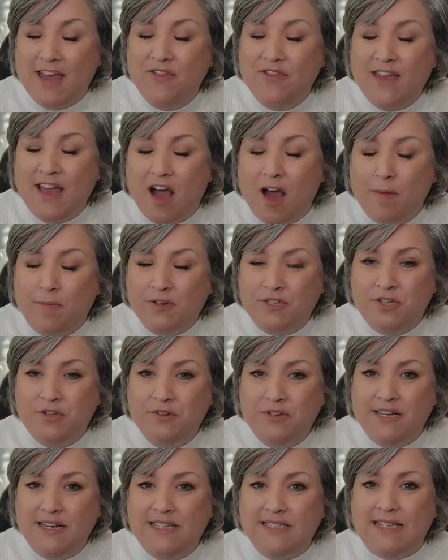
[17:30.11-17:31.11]
and the
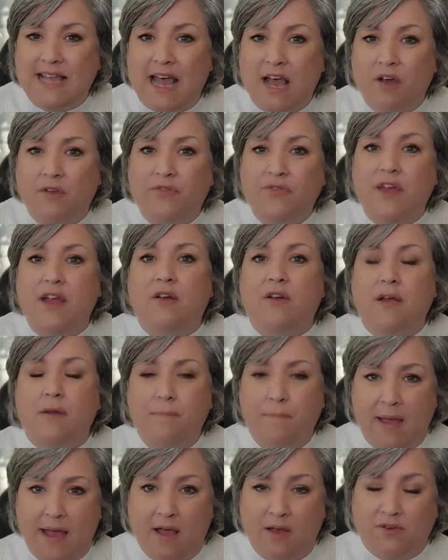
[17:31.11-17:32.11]
opportunities out there
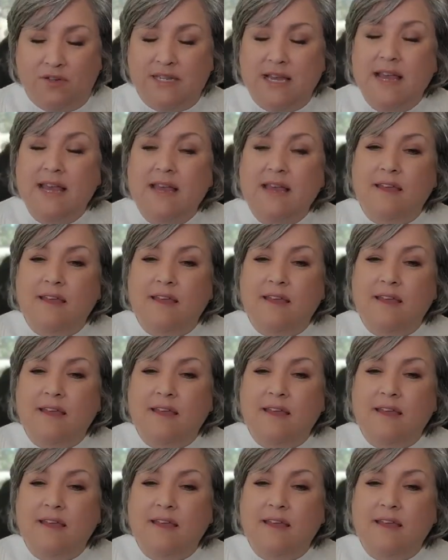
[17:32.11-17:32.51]
abound.